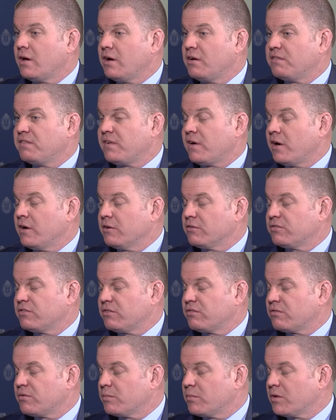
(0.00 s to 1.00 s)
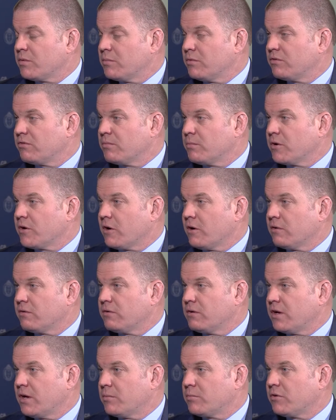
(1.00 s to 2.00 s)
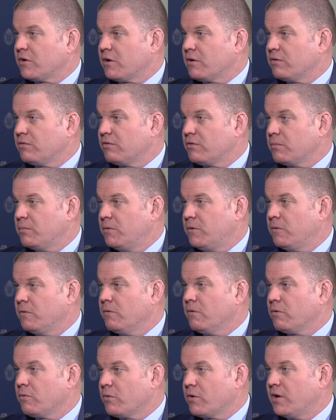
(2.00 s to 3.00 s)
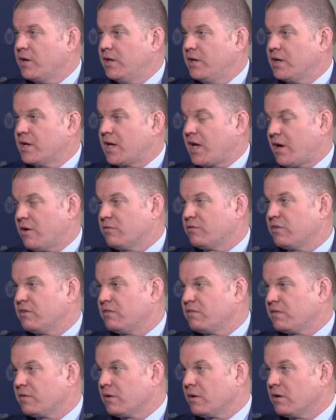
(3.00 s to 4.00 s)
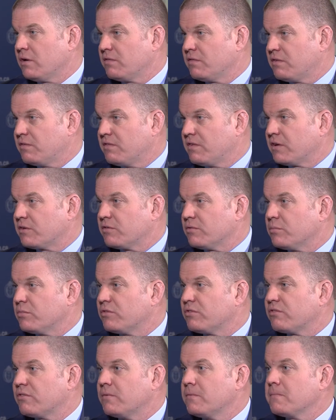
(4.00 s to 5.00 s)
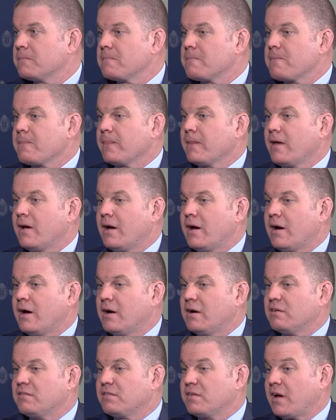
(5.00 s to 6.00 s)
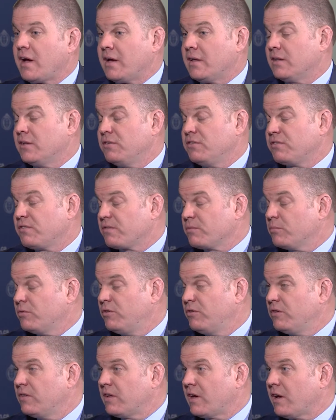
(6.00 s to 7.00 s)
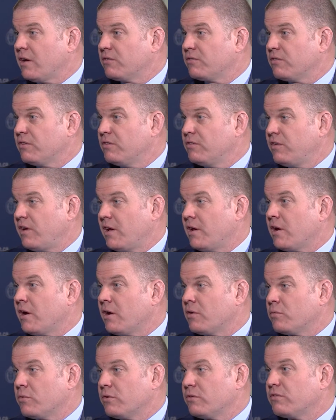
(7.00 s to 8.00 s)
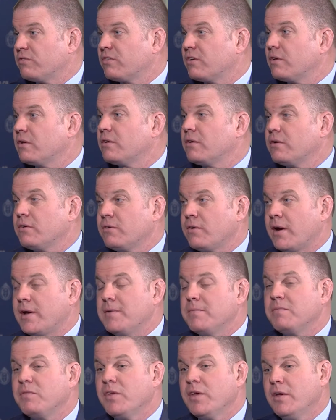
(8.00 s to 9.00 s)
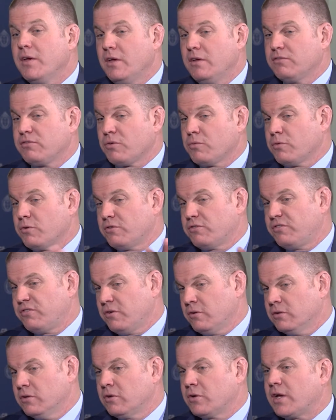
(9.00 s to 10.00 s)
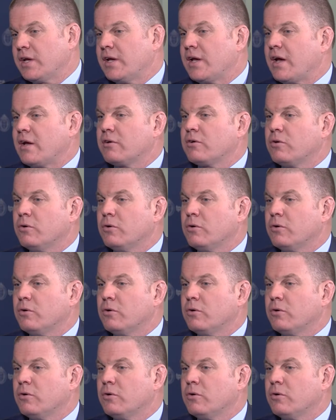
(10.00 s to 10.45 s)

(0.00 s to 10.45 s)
a file system that Mr. MacArthur kept on his computer where he accounted for all of the victims, at least from 2010 onwards. Right. So we're still looking at